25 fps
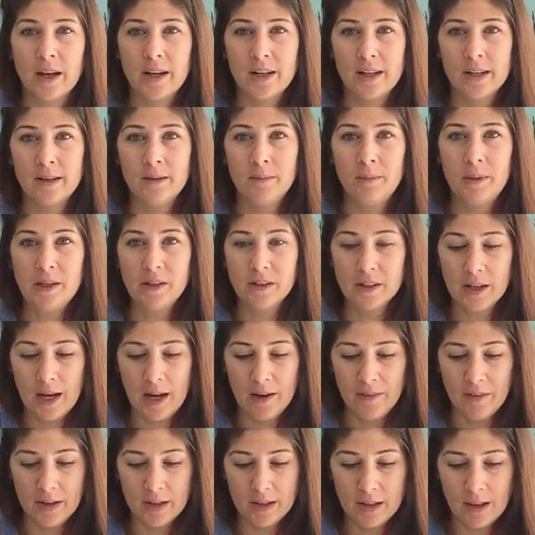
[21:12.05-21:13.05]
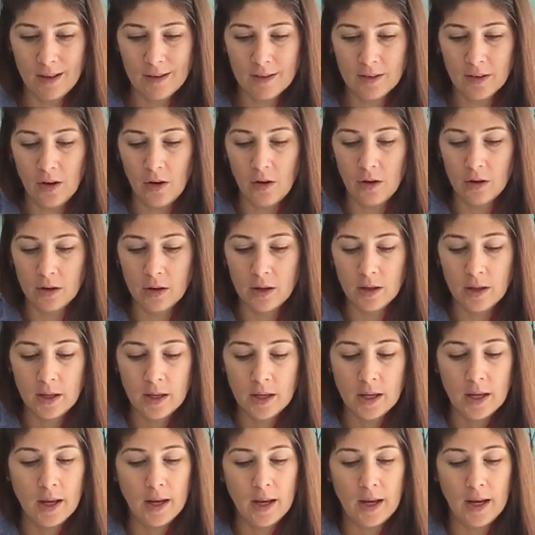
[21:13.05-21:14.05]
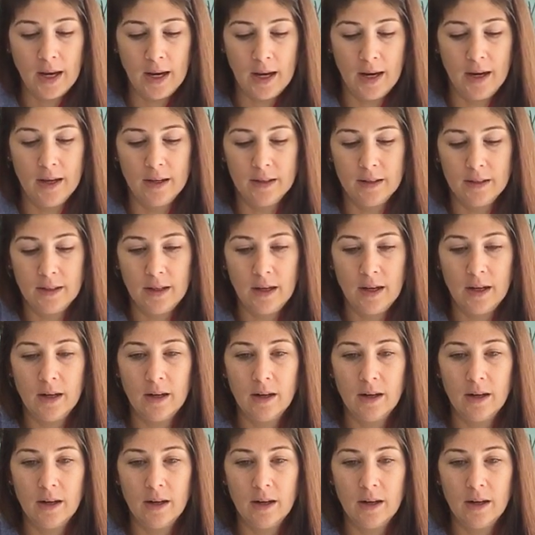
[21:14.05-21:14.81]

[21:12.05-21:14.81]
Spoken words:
I didn't mean to have it this long, and